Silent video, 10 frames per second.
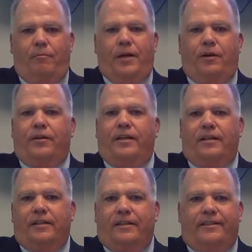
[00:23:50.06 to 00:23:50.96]
better
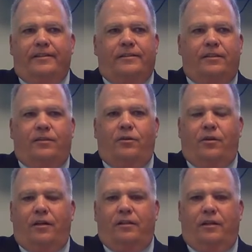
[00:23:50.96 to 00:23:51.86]
yet, a
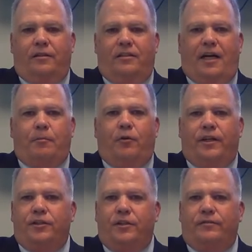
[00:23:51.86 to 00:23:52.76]

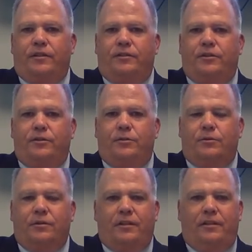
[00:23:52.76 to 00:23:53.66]
collaboration of the
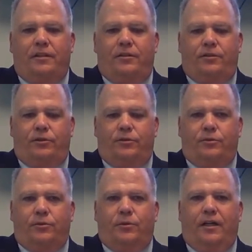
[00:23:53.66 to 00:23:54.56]
two
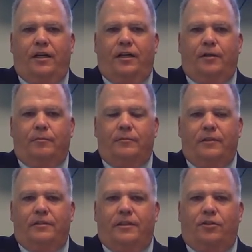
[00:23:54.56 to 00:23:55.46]
to
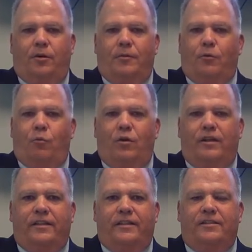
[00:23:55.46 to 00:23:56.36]
determine
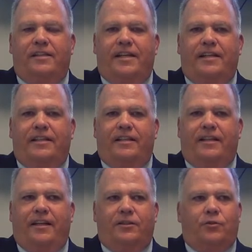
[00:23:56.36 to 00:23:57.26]
what is needed
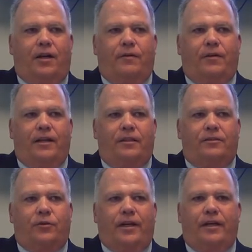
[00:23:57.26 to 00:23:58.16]
and then try to find the
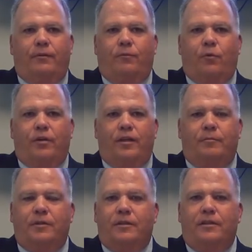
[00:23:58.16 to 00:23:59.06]
training for them.
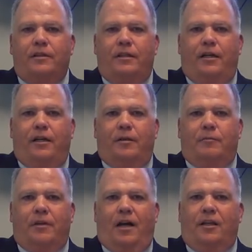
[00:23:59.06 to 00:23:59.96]
A
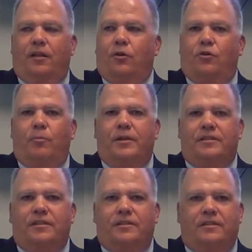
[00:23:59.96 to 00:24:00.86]
lot of the local
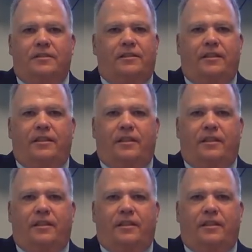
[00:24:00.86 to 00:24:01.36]
businesses in